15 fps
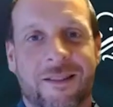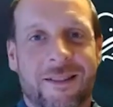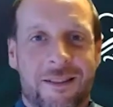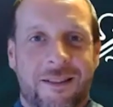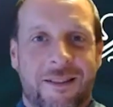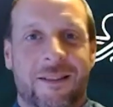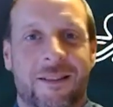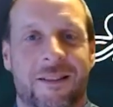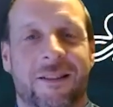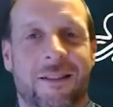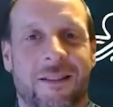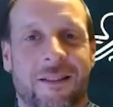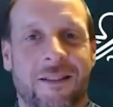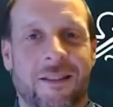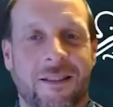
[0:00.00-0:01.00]

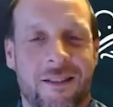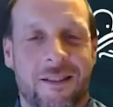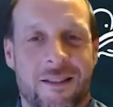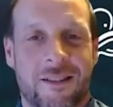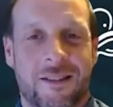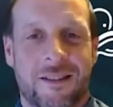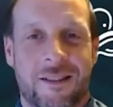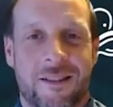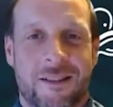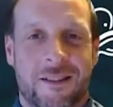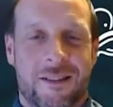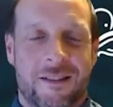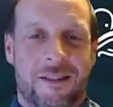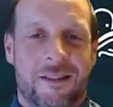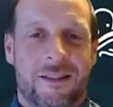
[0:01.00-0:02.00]

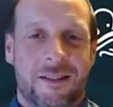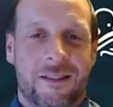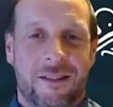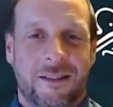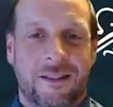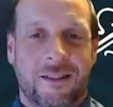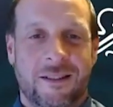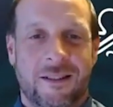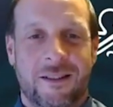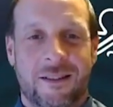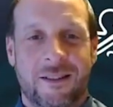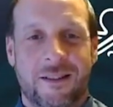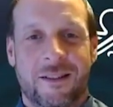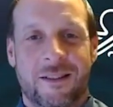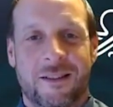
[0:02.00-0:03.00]

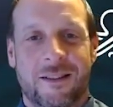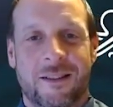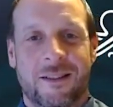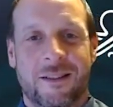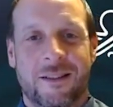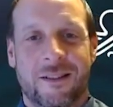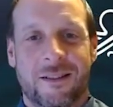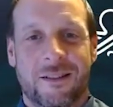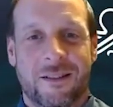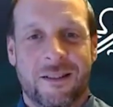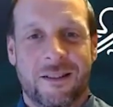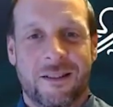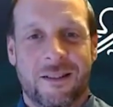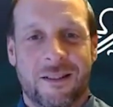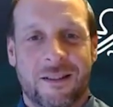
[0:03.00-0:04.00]

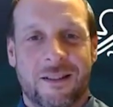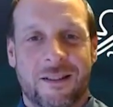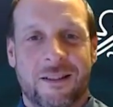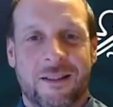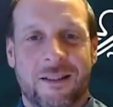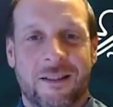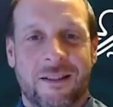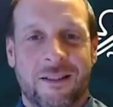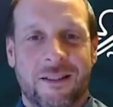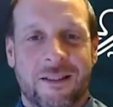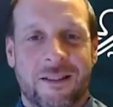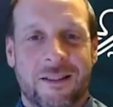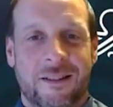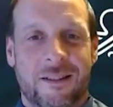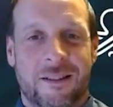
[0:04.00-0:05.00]

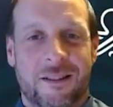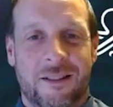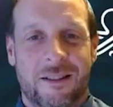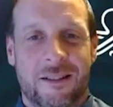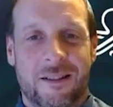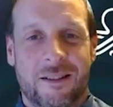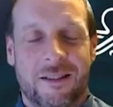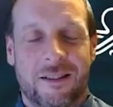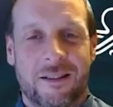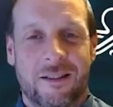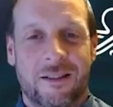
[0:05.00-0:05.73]
This person isn't speaking.